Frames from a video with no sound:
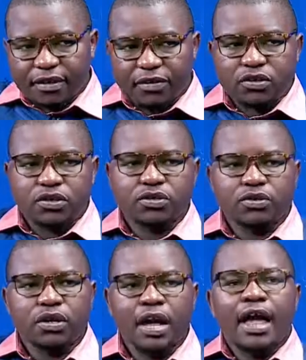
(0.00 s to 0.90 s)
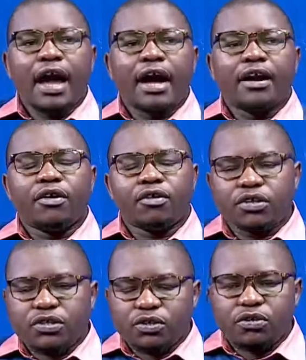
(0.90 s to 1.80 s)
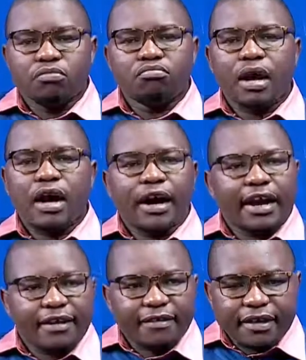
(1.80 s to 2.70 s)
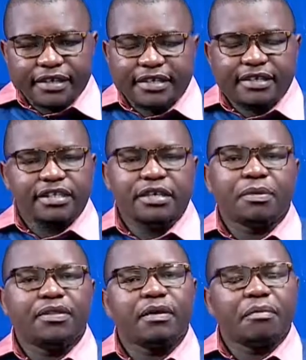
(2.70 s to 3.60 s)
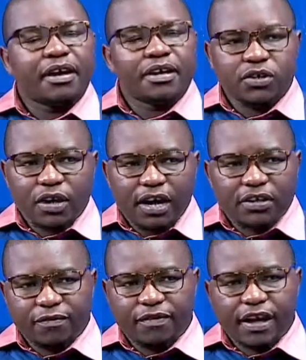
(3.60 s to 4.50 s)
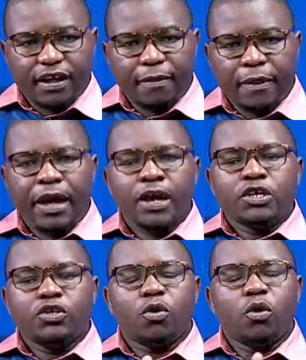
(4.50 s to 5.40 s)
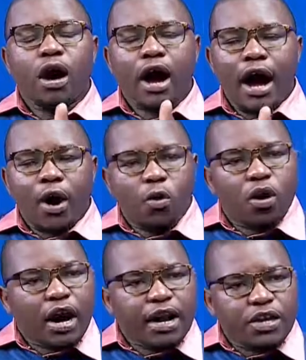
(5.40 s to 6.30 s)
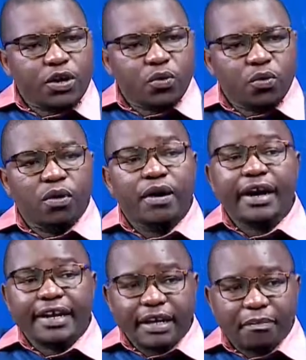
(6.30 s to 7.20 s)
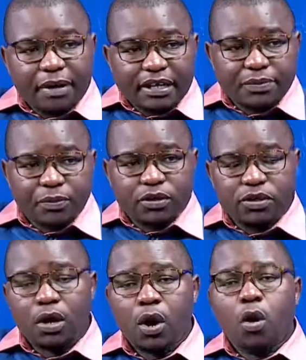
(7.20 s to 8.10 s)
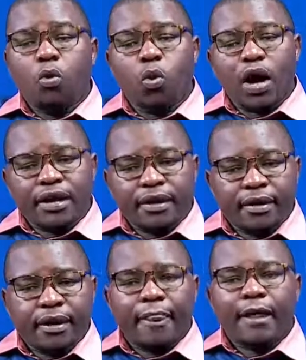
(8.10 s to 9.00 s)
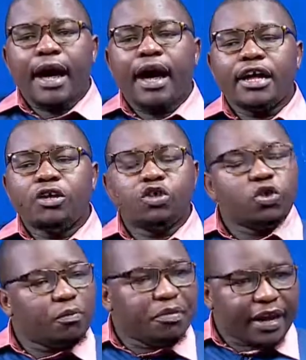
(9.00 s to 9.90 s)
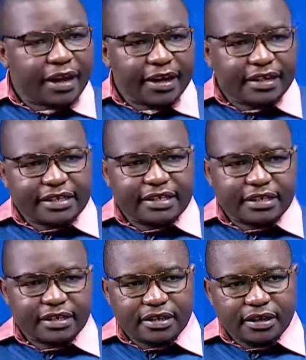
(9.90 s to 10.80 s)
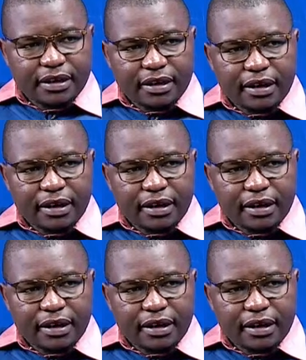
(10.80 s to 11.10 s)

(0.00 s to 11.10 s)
of the Constitution, and also under the Citizenship and the Immigration Act of Kenya. So how can you get a passport? One, you should be a Kenyan citizen.